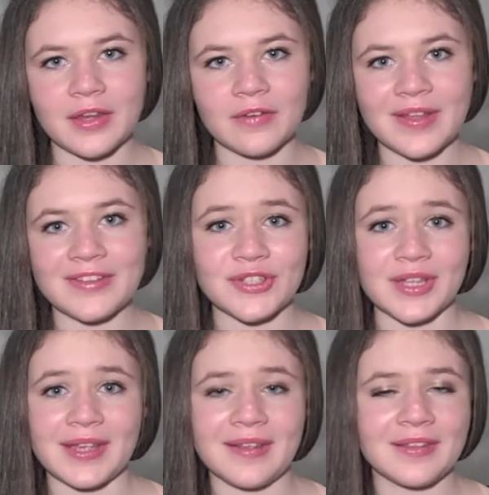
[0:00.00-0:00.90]
then
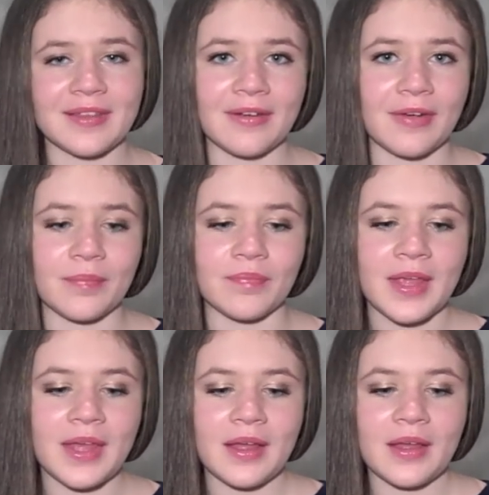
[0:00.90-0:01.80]
eventually they're
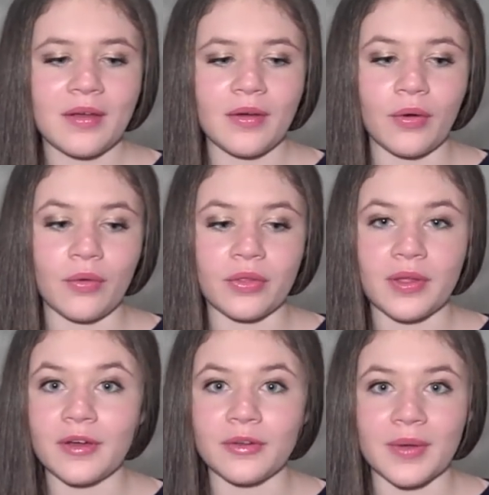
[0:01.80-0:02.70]
all the
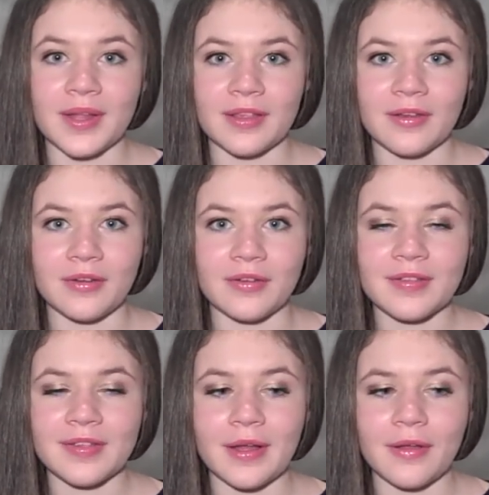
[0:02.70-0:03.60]
curled ones are gone.
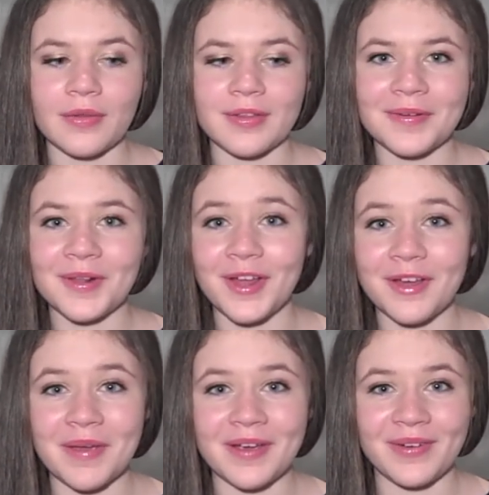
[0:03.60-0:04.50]
So it's going to look
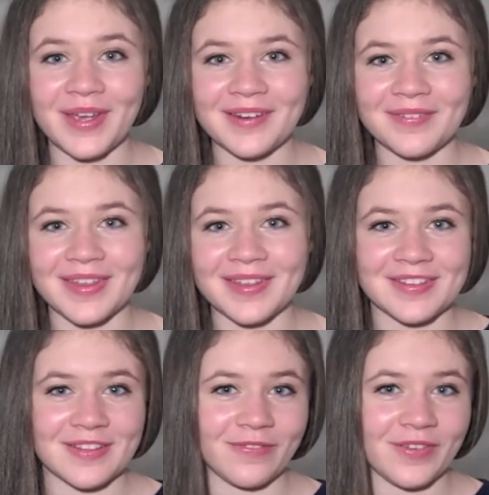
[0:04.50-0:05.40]
a bit weird when there's
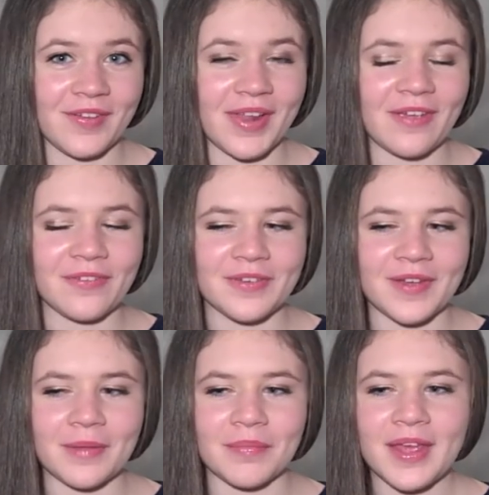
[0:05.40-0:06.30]
just a few left.
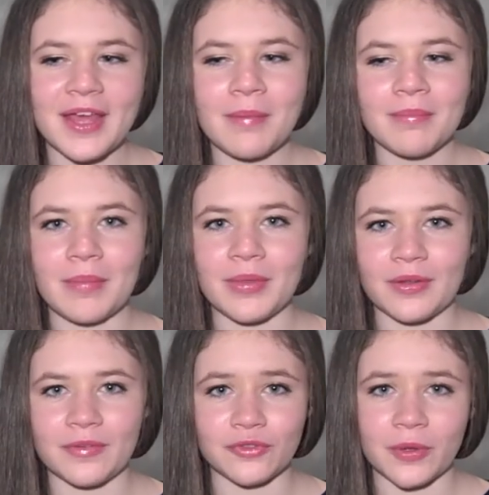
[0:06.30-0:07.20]
Maybe
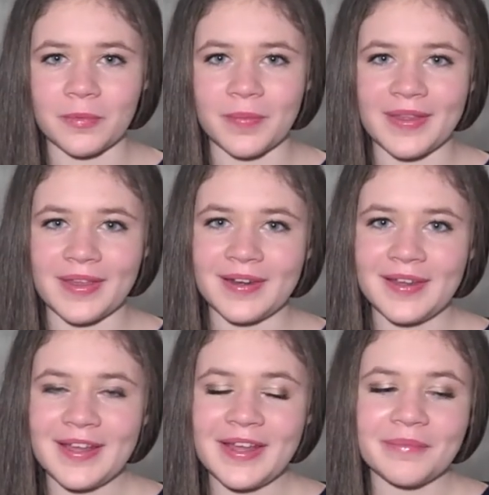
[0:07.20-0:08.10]
they'll have dropped by then.
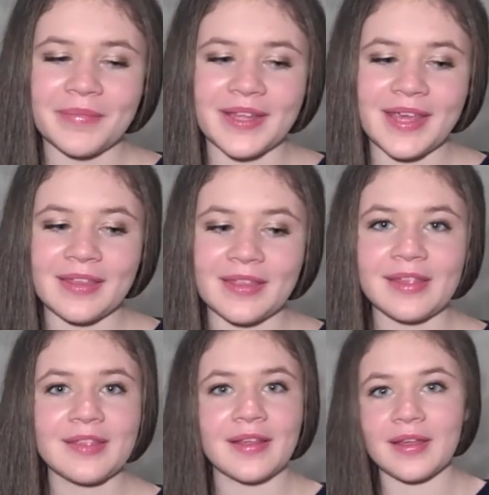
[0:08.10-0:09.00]
But yeah,
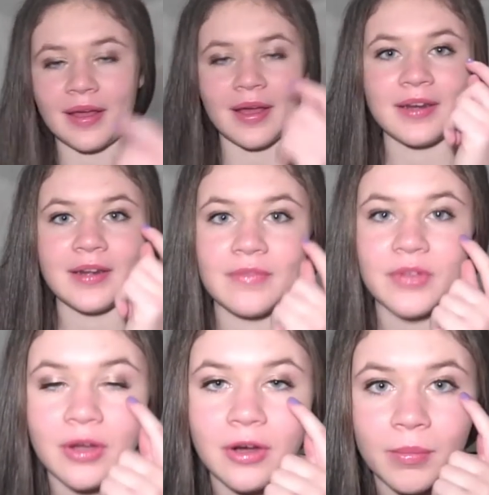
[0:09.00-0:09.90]
this, I didn't even
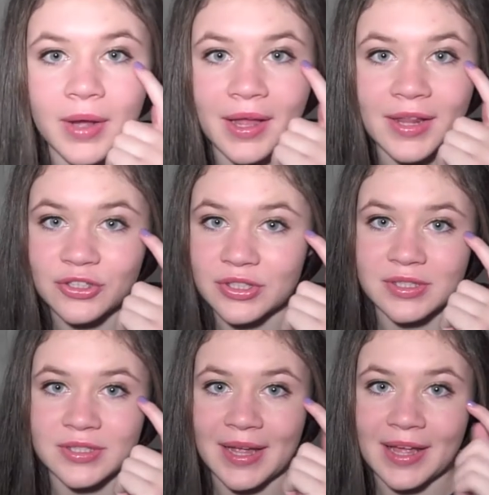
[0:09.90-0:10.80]
curl my eyelashes
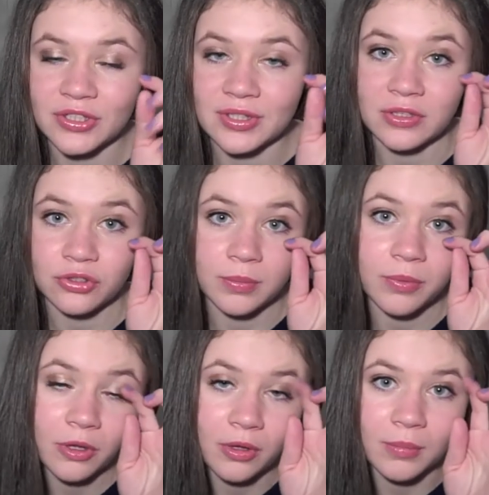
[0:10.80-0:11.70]
today. I just literally
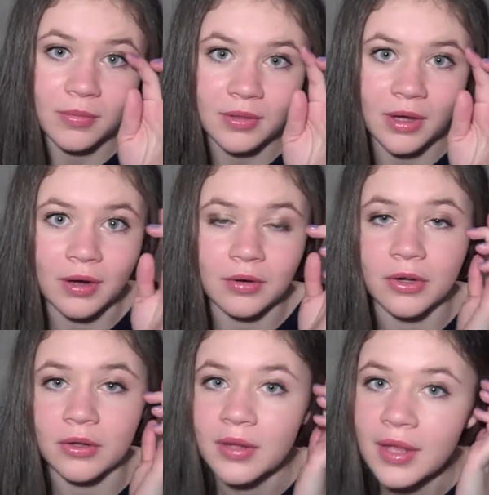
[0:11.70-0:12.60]
put mascara on,